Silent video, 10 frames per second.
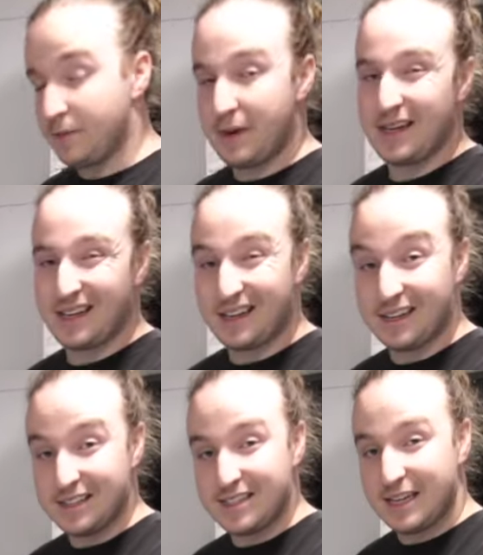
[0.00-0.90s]
Dometic
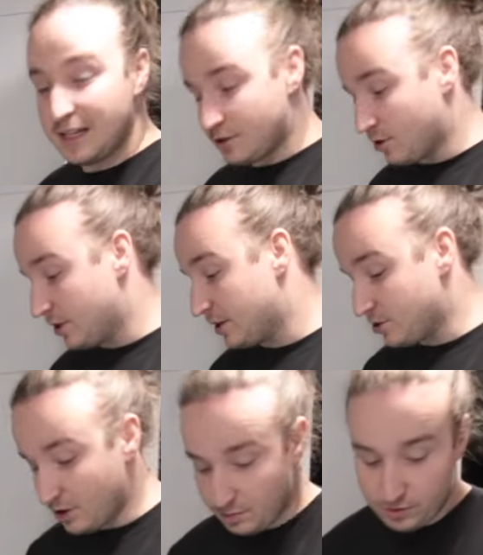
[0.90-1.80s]
cassette toilet,
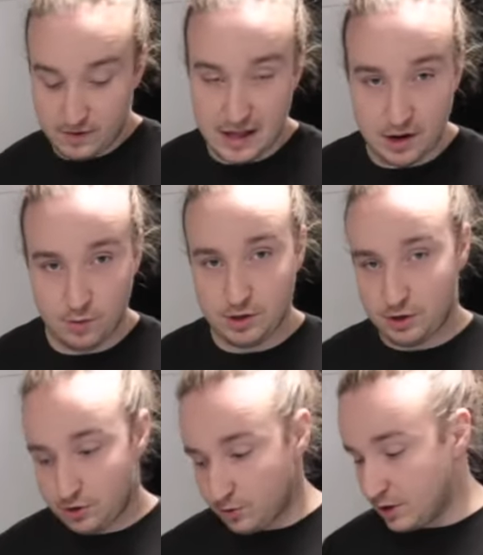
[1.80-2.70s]
so you can move that out when
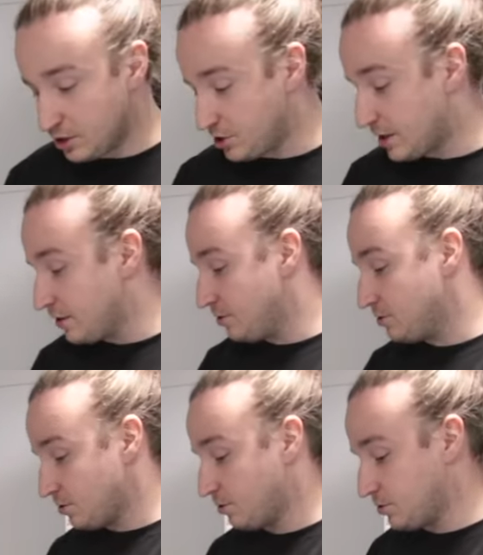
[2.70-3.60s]
you do want to shower and
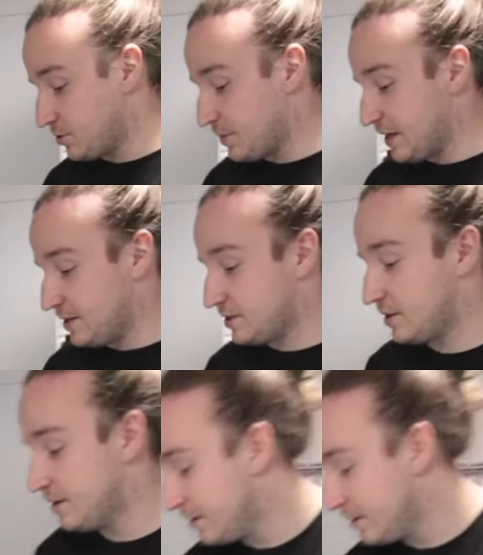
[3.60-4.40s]
use the whole space.